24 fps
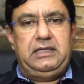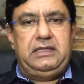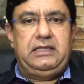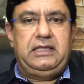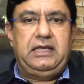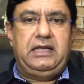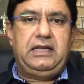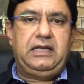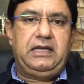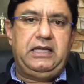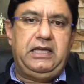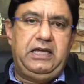
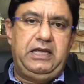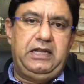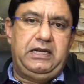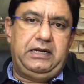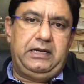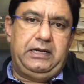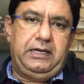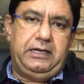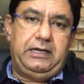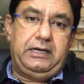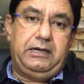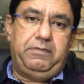then
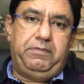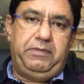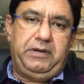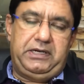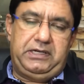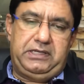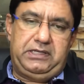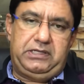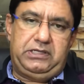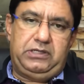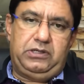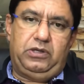again it
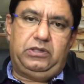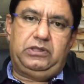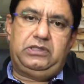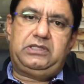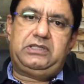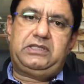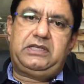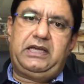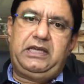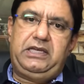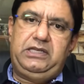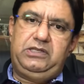depends on the
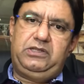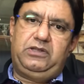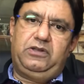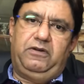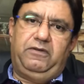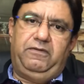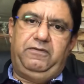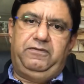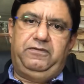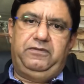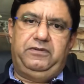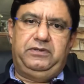size
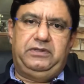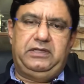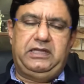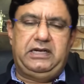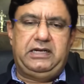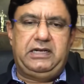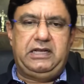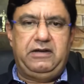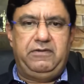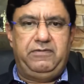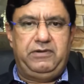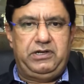of
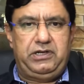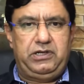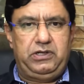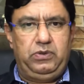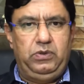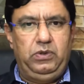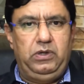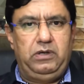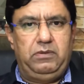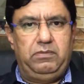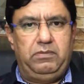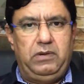that
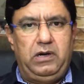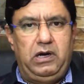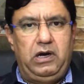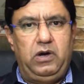diverticulum.